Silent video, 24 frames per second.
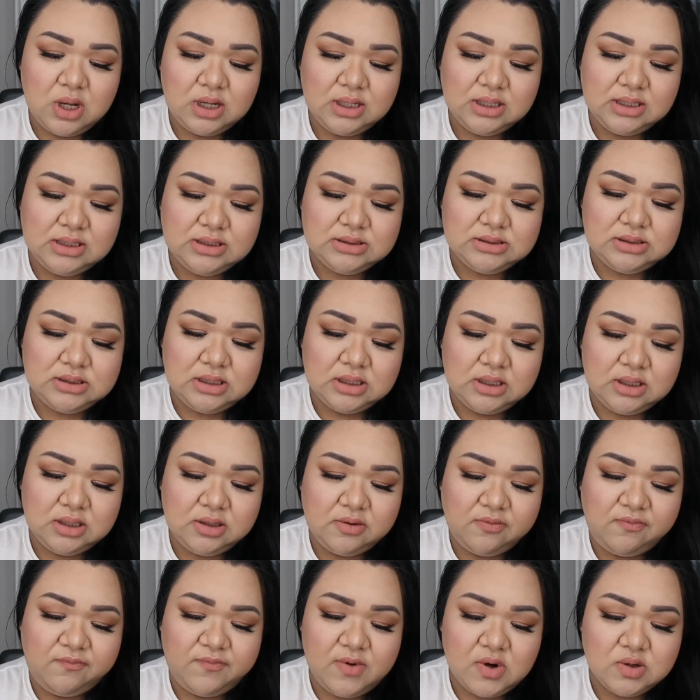is
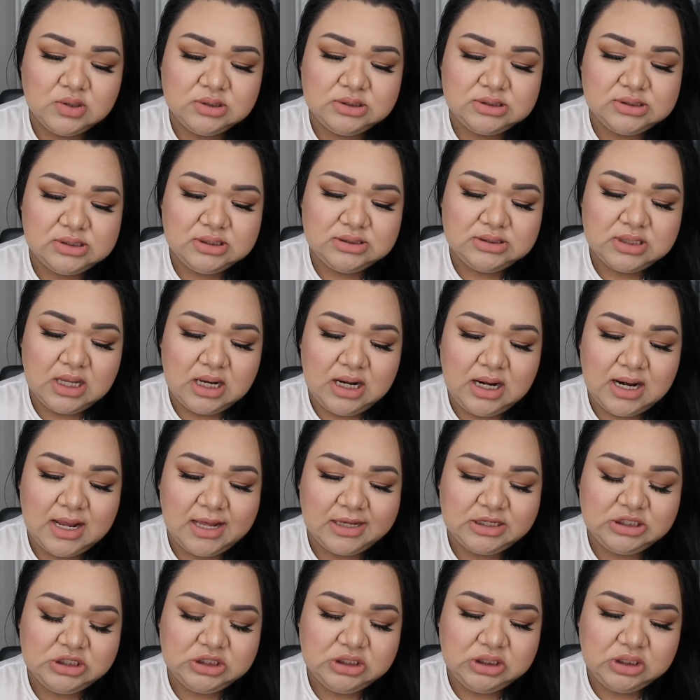the Falsies
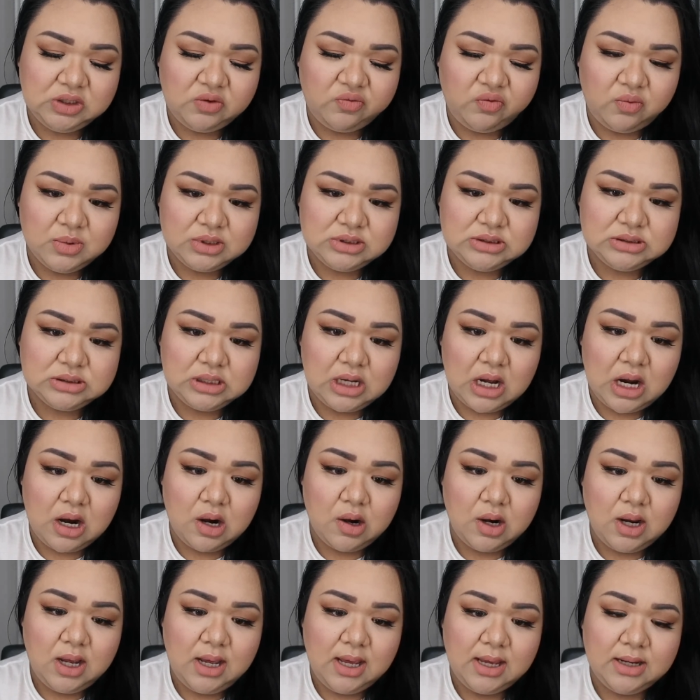Lash Lift
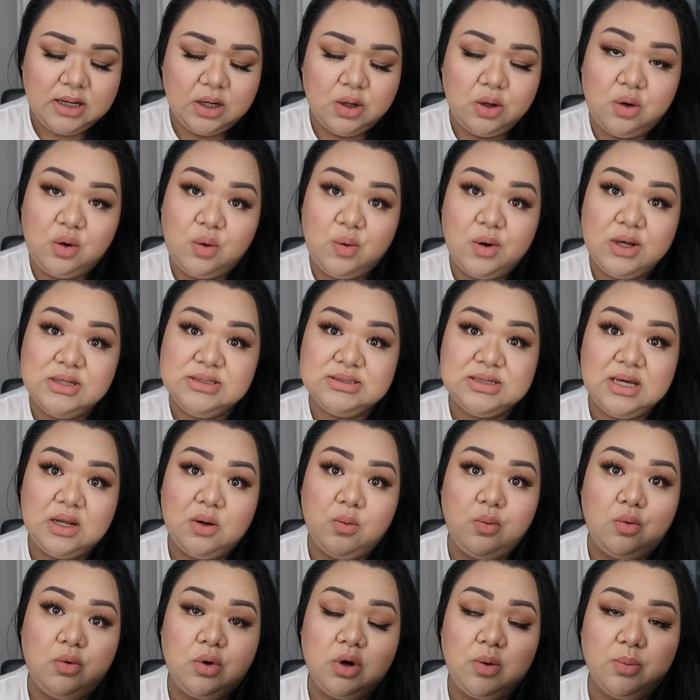Mascara, and I always get
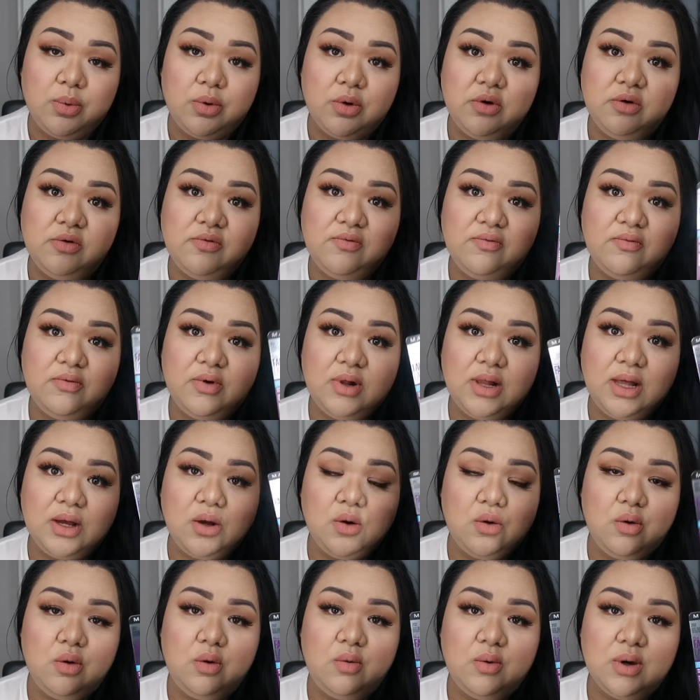waterproof,
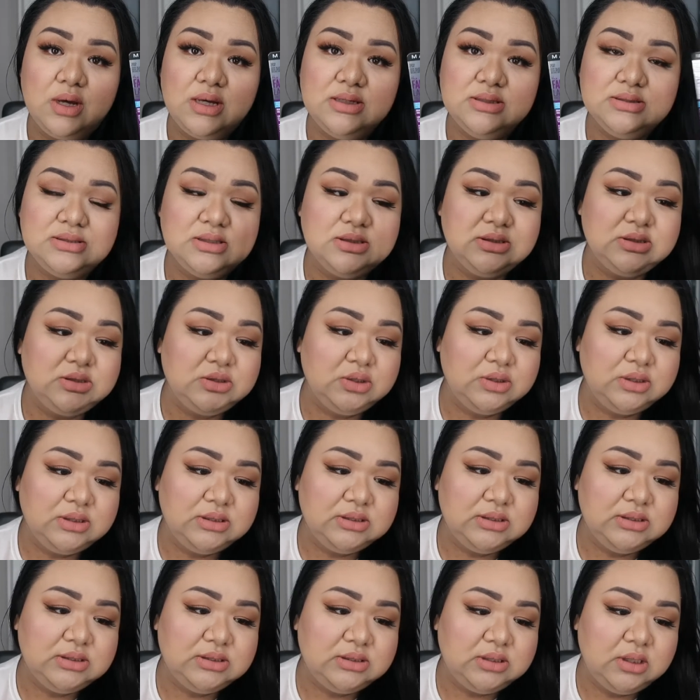like always. So
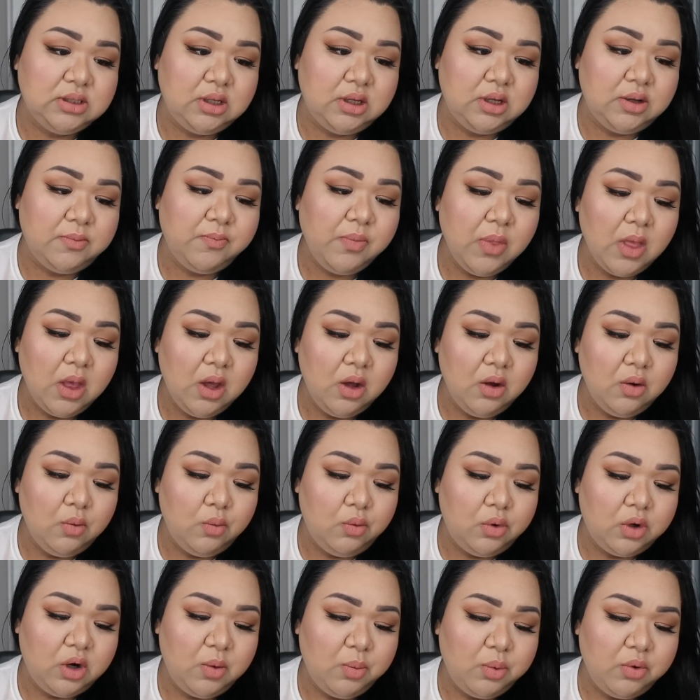this is the
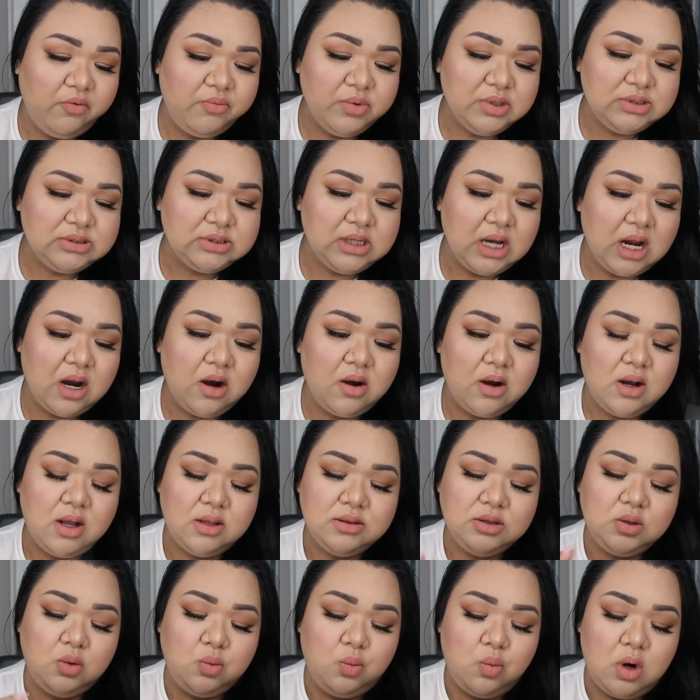waterproof mascara.
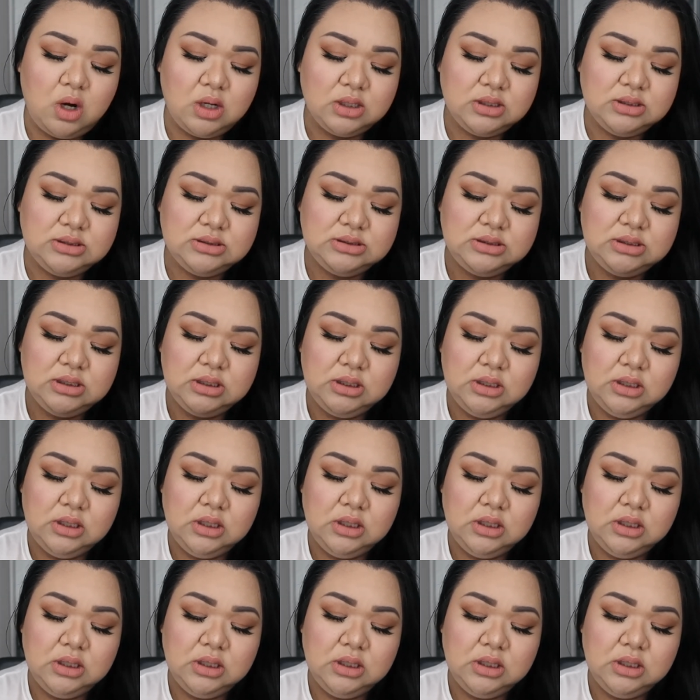The wand